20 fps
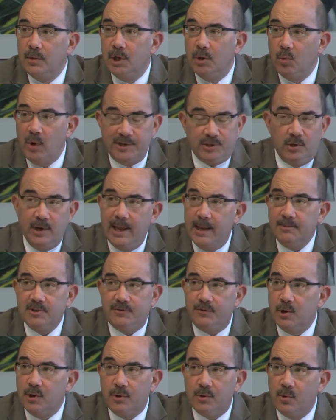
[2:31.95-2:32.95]
Western
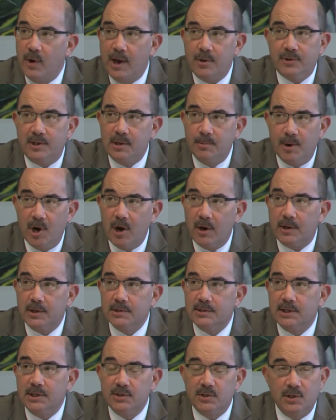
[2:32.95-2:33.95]
Hemisphere, throughout the
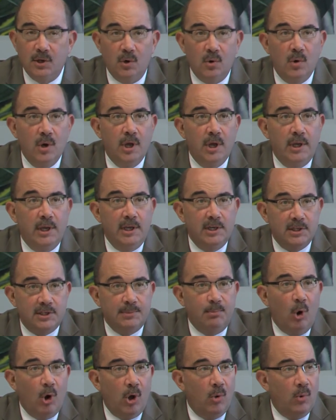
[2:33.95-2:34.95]
Americas. And so, in a
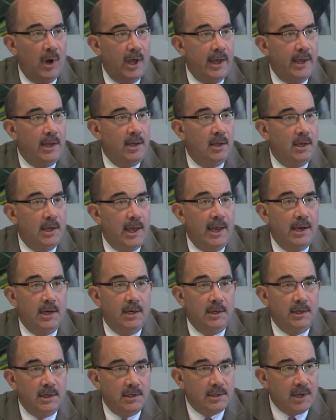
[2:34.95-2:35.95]
small way and in
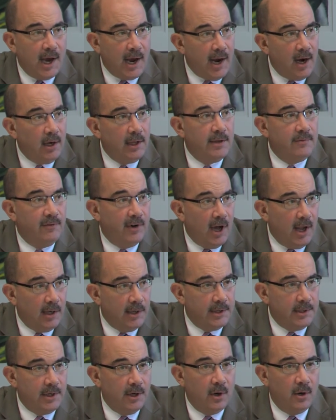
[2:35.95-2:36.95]
an entirely
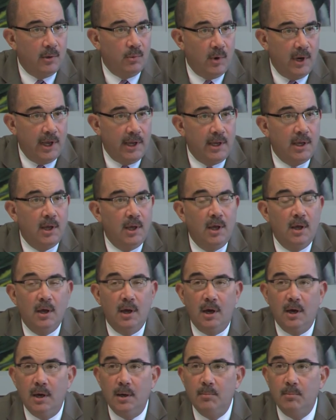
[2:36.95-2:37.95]
voluntary way,
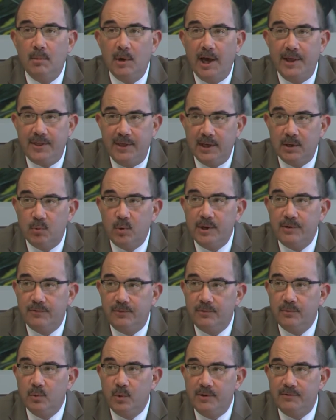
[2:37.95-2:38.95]
um, I think
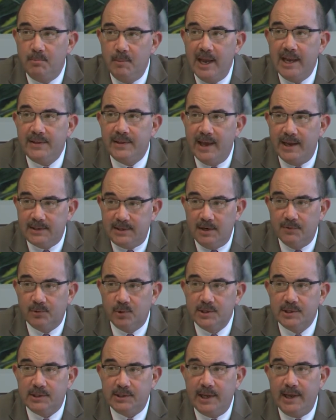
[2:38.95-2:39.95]
we've we've made that
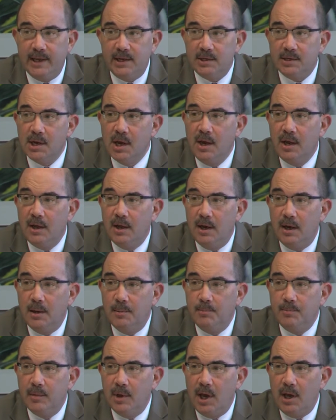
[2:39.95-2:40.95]
difference. And
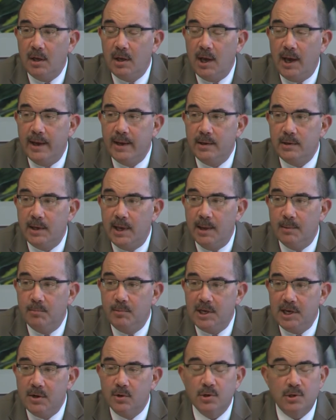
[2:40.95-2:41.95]
um, I am
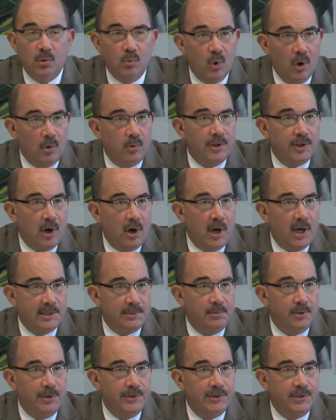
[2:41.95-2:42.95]
eager to work with our
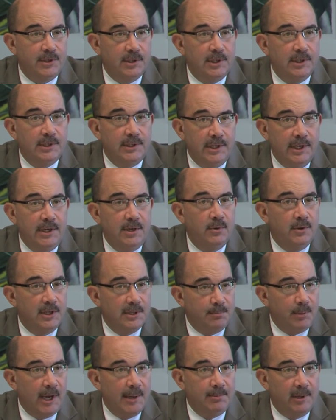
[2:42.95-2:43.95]
hospitals to continue this
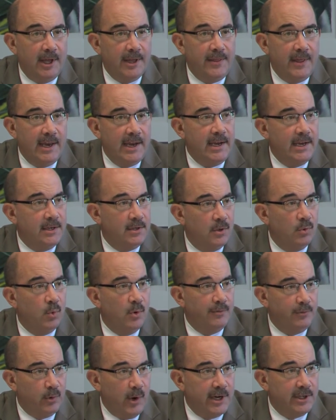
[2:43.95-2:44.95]
pipeline. They need to
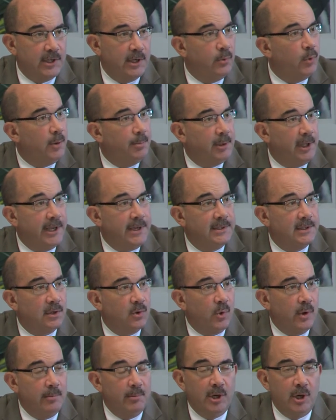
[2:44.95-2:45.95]
refresh and replace
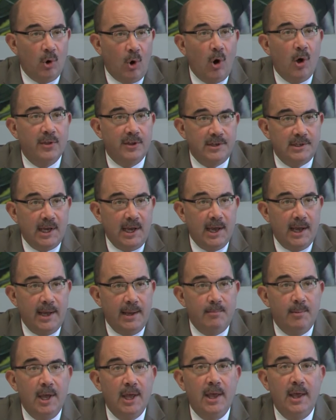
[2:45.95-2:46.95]
equipment all the
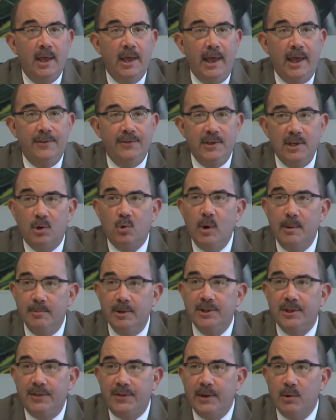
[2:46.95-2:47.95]
time, and the
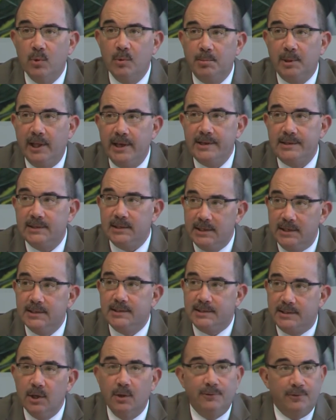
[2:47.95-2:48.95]
equipment that they replace is
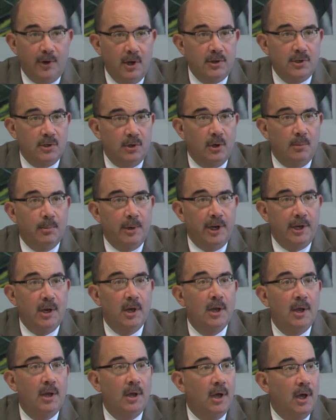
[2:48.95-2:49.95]
still functional, but
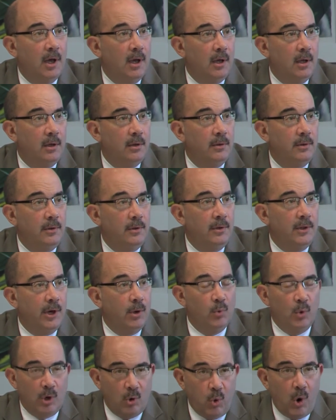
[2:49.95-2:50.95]
uh, they're
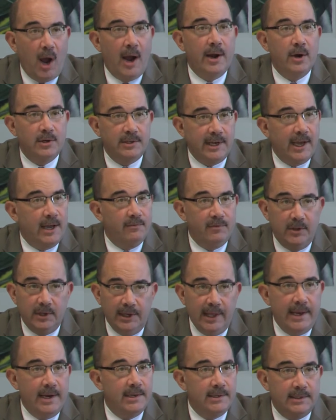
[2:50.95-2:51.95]
required to have the
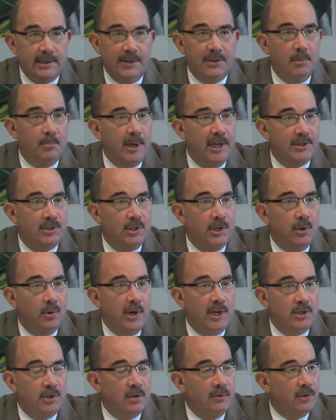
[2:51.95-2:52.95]
latest and the best
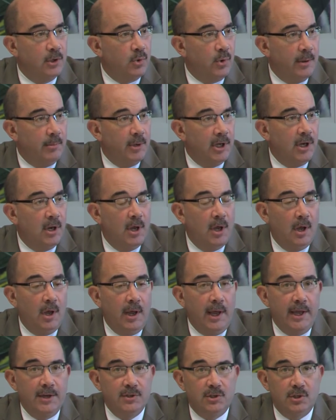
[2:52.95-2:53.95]
generation of equipment.
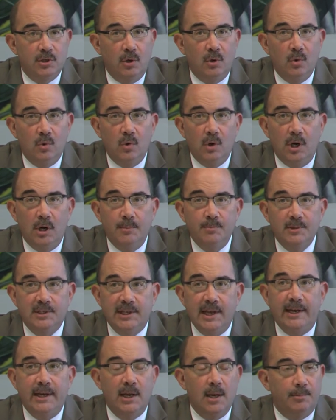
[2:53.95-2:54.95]
And so um,
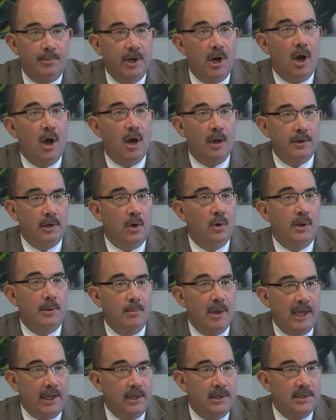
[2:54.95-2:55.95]
setting up an ongoing
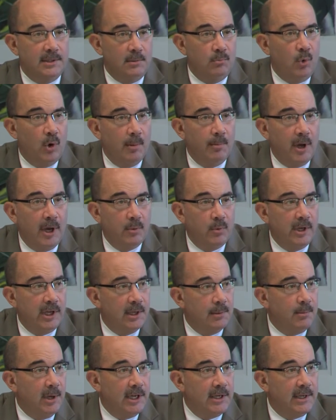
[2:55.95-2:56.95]
mechanism whereby we
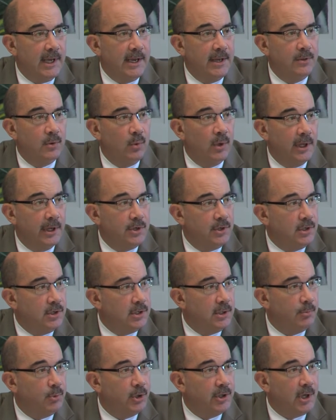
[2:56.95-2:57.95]
can maintain the
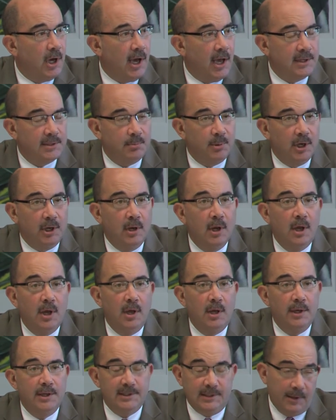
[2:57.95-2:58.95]
relationship with the hospital
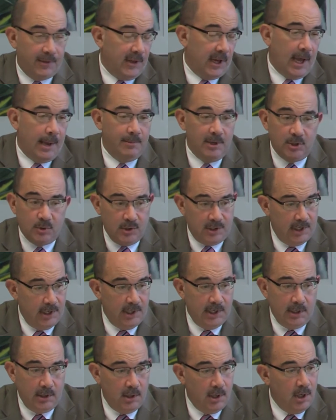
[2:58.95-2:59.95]
is something I'm interested
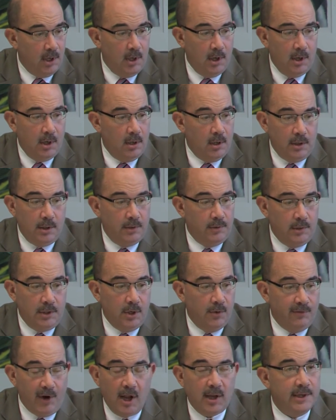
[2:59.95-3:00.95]
in you
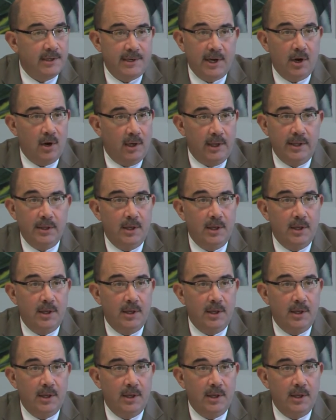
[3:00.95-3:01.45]
know, voluntarily.